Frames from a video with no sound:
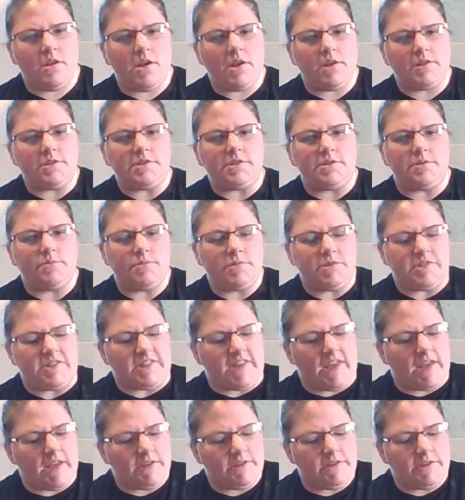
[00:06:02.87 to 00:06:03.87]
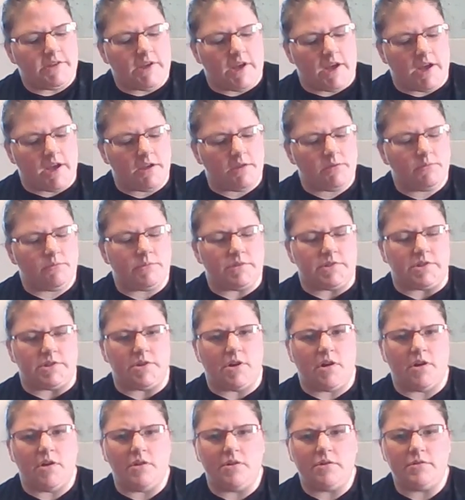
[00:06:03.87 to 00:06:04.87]
has some sad times and
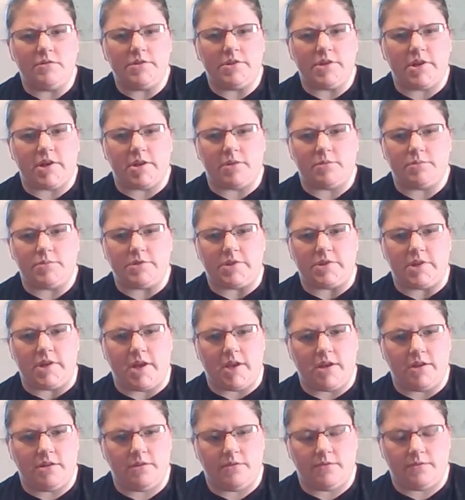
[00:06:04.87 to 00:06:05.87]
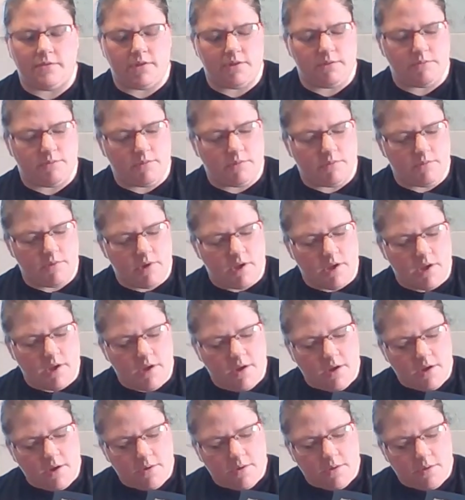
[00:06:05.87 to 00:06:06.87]
hard times ahead of him
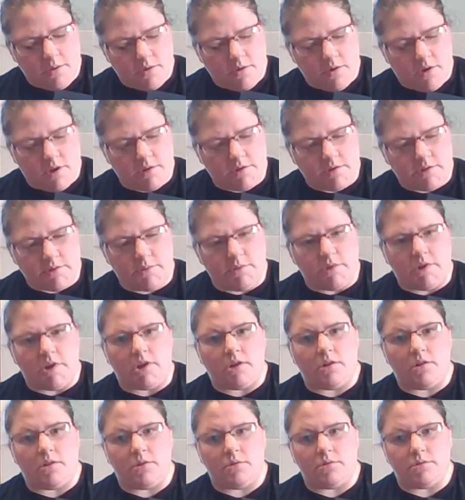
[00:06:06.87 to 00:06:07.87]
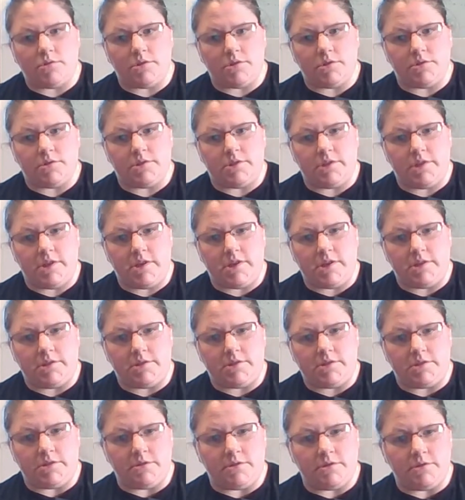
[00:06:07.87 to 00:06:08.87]
as we get closer to
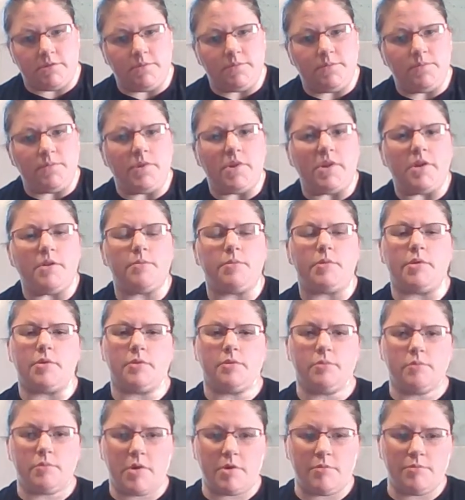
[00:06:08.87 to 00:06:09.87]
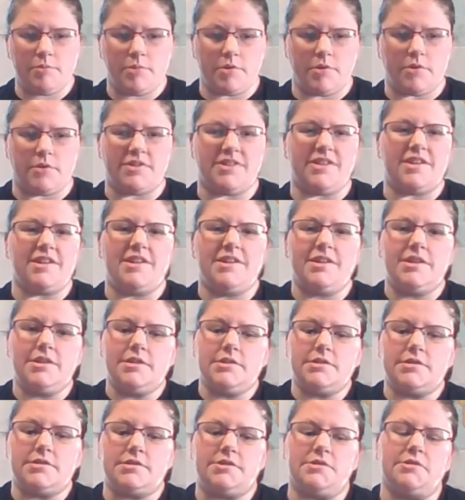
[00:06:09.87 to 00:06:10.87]
Easter. But remember that
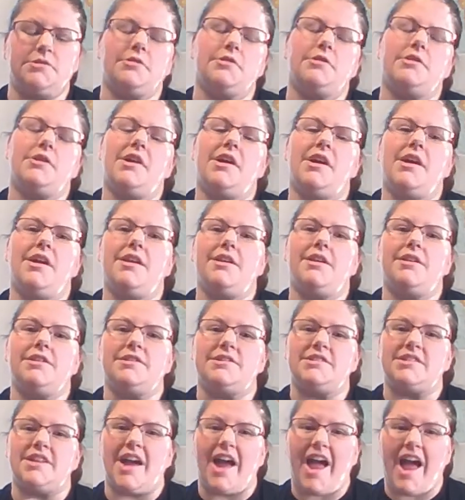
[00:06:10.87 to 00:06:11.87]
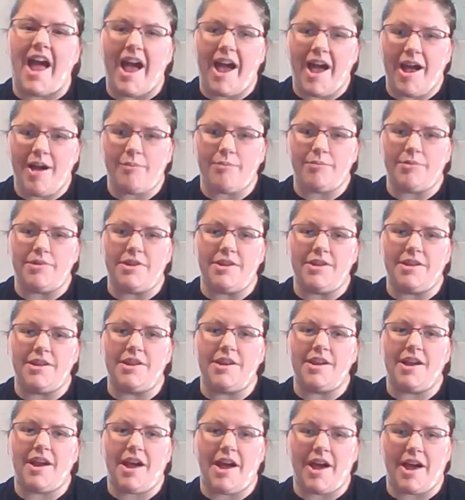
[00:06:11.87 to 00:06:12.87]
Easter is a happy,
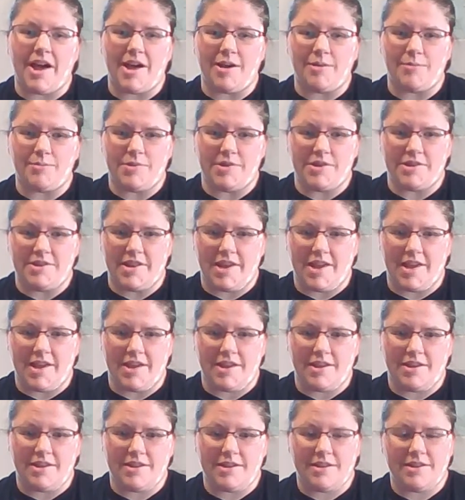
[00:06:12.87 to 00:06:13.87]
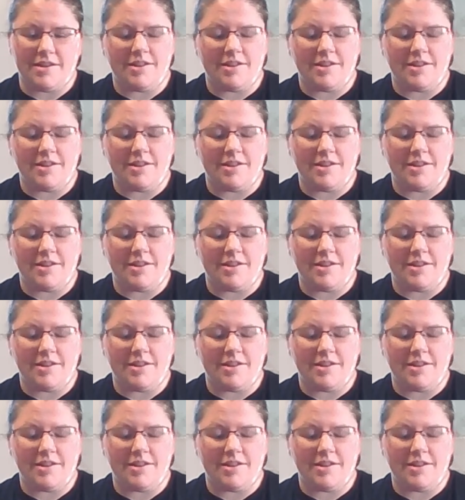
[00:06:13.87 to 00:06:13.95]
happy day.